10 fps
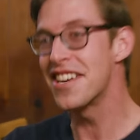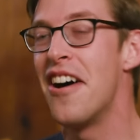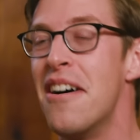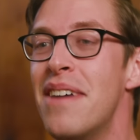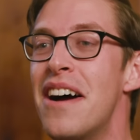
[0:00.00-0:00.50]
to
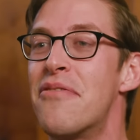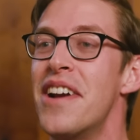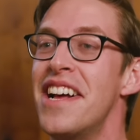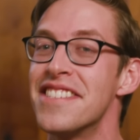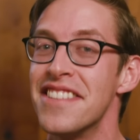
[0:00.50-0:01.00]
all my
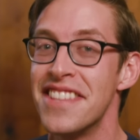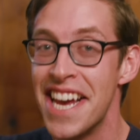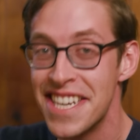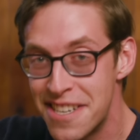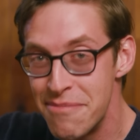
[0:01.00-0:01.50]
friends, and
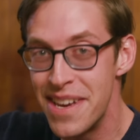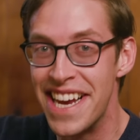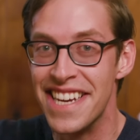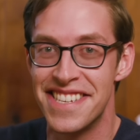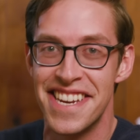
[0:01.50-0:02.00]
thanks to
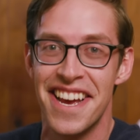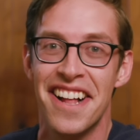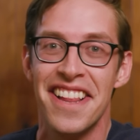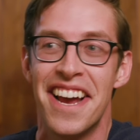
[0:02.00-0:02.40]
me. See y'all